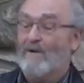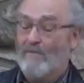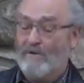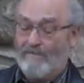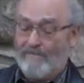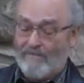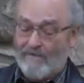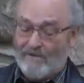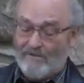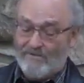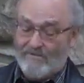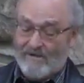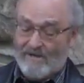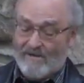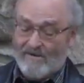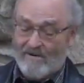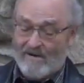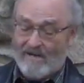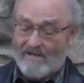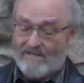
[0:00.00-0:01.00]
my
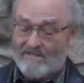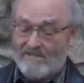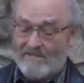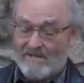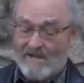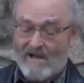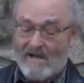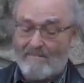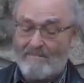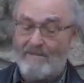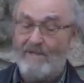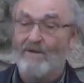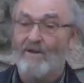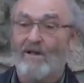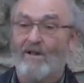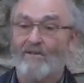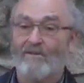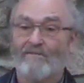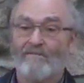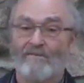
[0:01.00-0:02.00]
refrigerator had stopped and
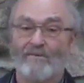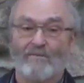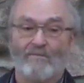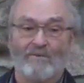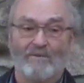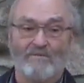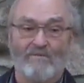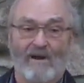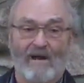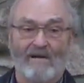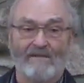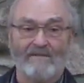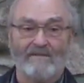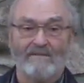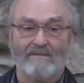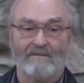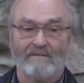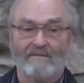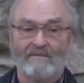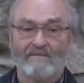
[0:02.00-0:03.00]
all the food was
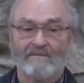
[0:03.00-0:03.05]
rotten.